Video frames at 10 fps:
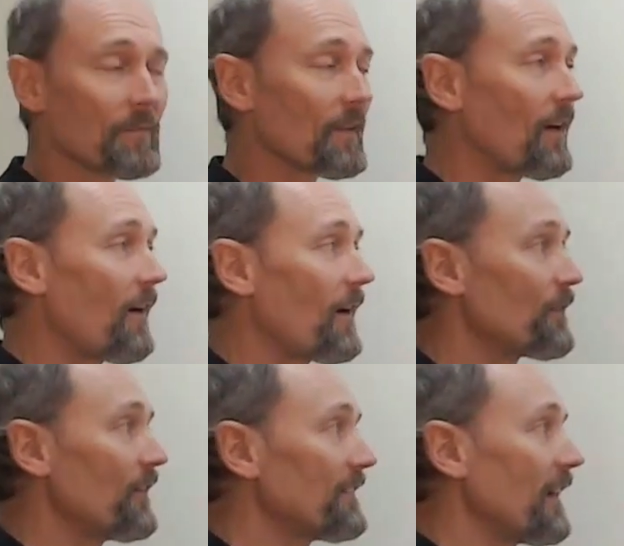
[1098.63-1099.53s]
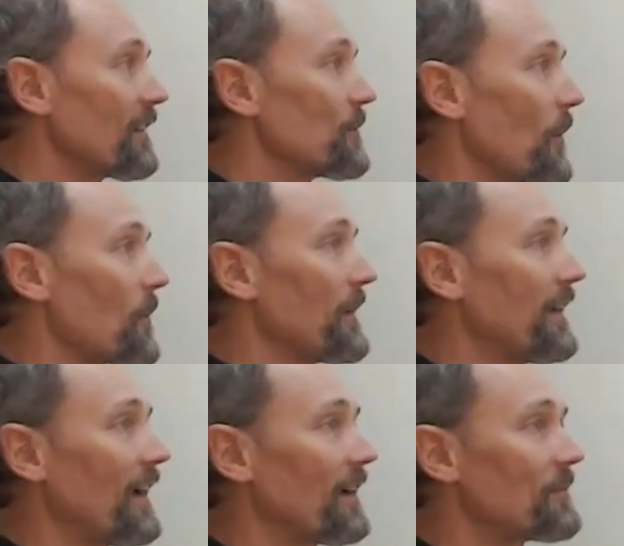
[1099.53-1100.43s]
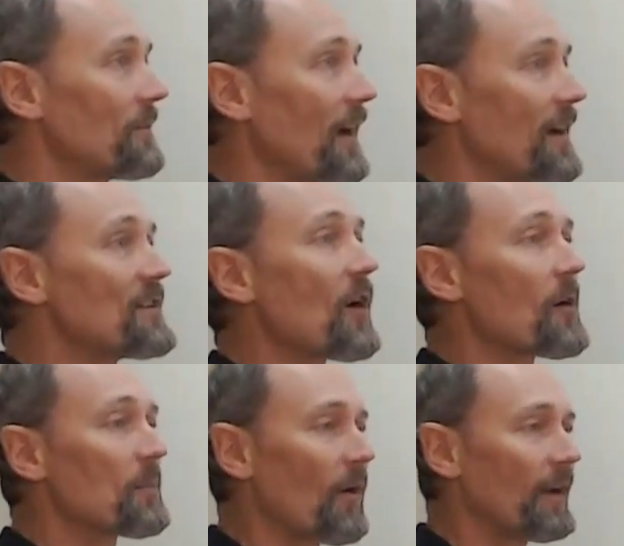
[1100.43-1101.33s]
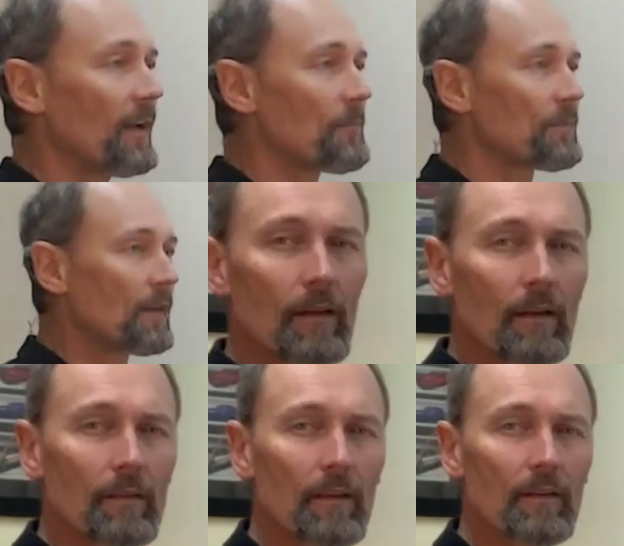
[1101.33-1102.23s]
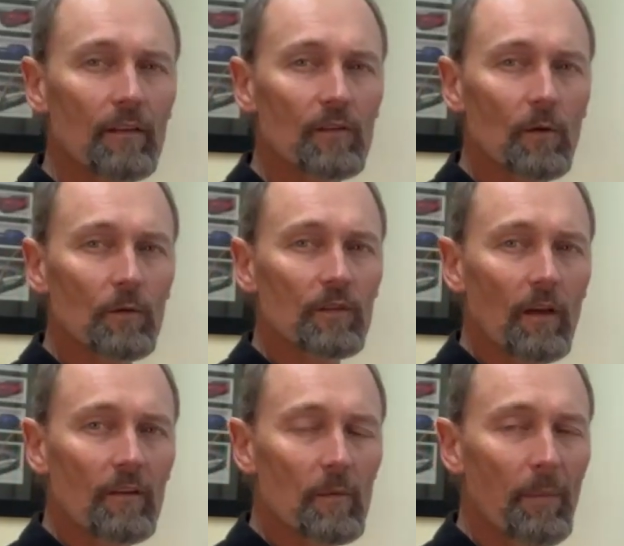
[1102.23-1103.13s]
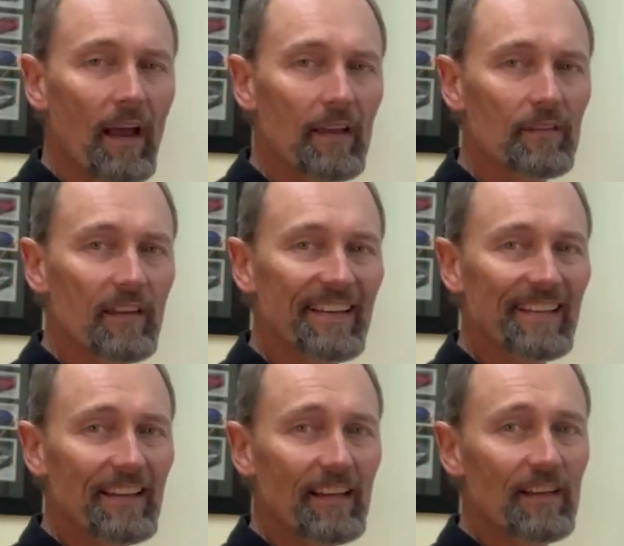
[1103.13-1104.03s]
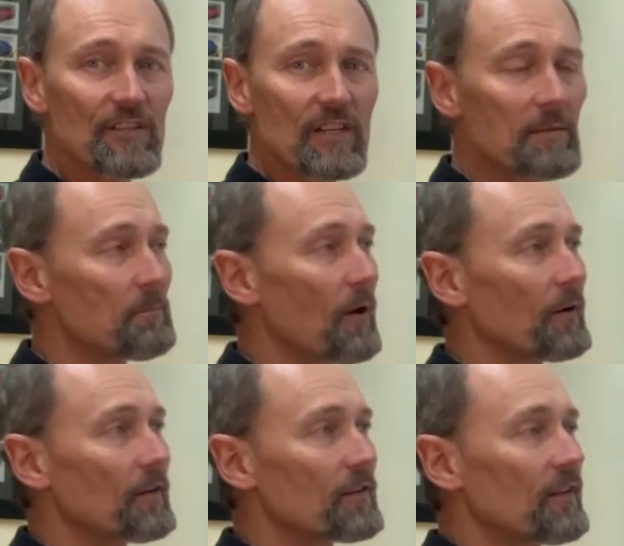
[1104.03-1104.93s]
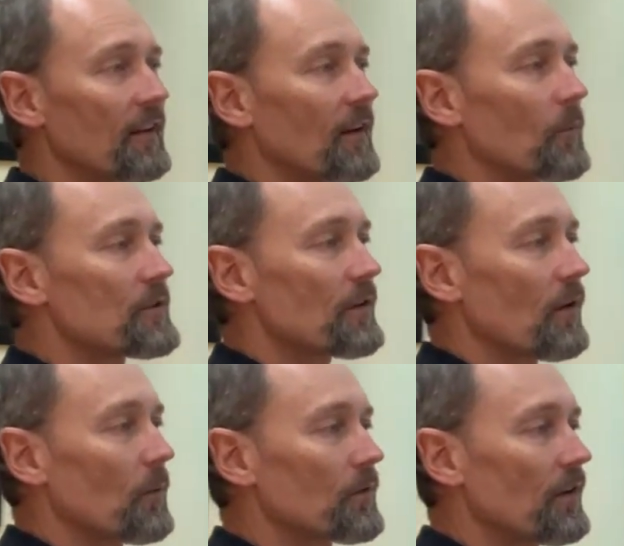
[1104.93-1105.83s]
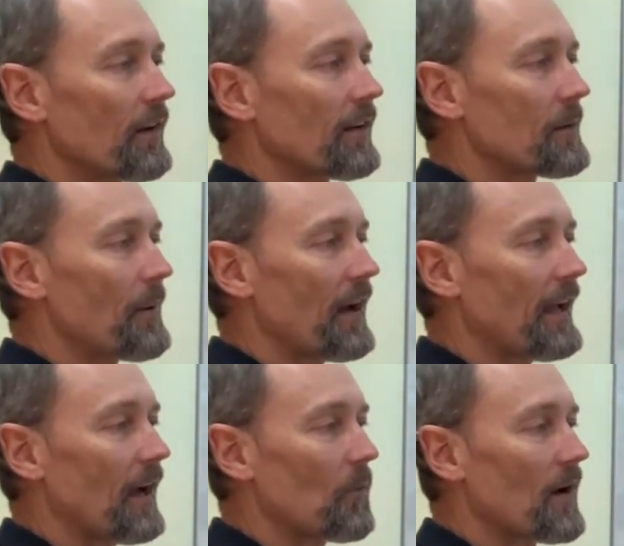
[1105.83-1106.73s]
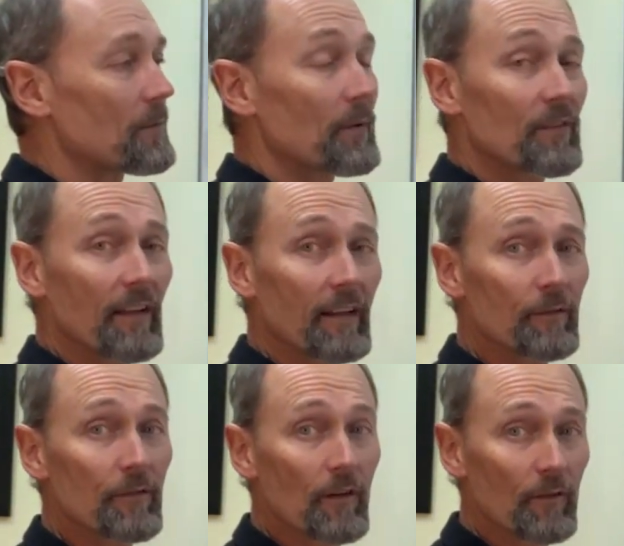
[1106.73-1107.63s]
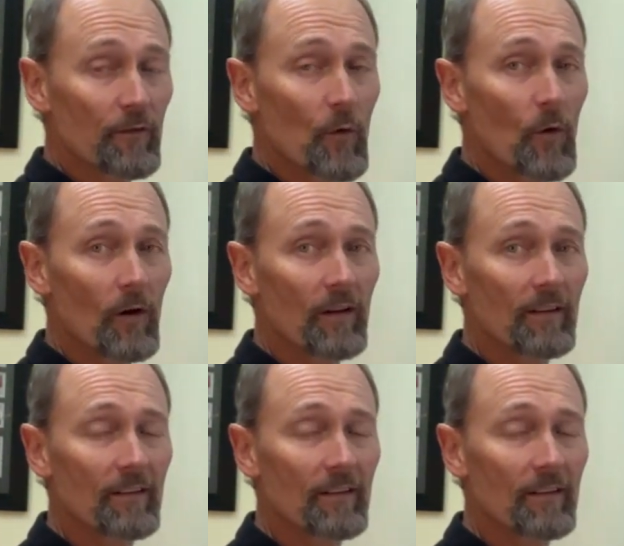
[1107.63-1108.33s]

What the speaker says: I think that's probably a no-brainer. Then there's also the pay setter leadership bonus, which they're also going to pay out 1% for.